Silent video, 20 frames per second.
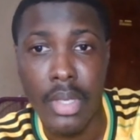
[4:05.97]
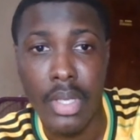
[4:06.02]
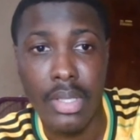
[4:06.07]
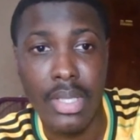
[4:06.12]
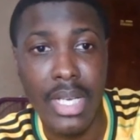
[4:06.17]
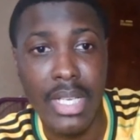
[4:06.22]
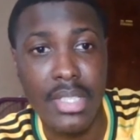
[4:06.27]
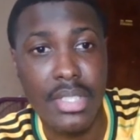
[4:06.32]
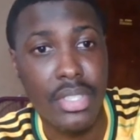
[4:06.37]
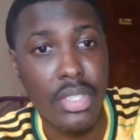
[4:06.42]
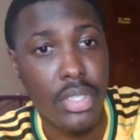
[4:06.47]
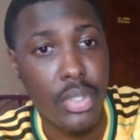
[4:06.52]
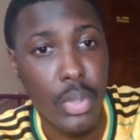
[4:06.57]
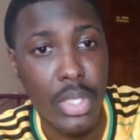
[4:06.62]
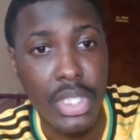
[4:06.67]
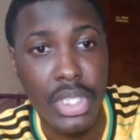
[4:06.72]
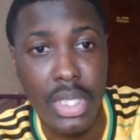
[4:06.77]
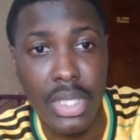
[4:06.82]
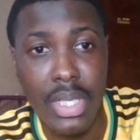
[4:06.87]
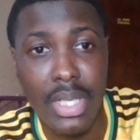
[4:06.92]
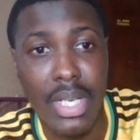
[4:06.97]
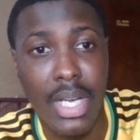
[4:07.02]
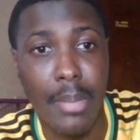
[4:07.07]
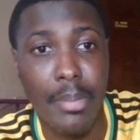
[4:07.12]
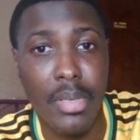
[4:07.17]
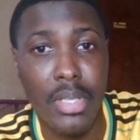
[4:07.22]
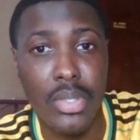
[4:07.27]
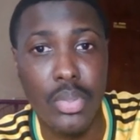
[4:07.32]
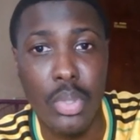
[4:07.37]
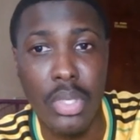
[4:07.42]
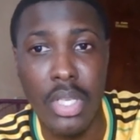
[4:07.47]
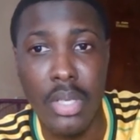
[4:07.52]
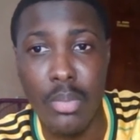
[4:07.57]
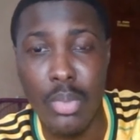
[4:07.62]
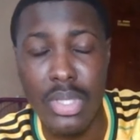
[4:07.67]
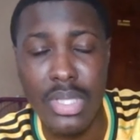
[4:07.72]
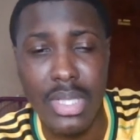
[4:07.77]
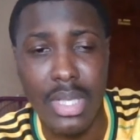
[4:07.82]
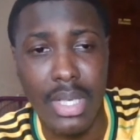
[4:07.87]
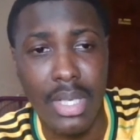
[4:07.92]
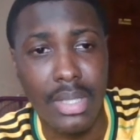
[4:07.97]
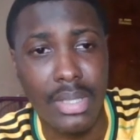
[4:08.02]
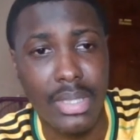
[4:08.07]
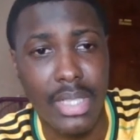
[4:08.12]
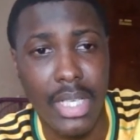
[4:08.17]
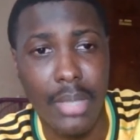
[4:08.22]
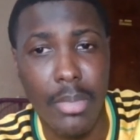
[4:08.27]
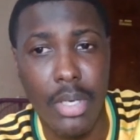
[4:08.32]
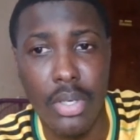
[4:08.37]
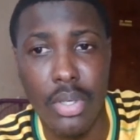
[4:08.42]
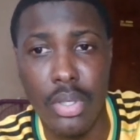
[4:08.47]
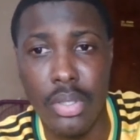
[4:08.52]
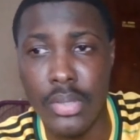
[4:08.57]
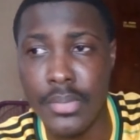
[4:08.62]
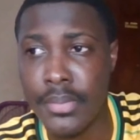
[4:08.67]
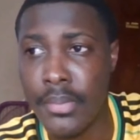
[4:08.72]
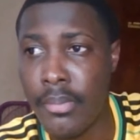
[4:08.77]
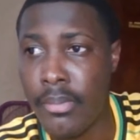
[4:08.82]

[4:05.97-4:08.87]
That situation that happened with him was a long time ago.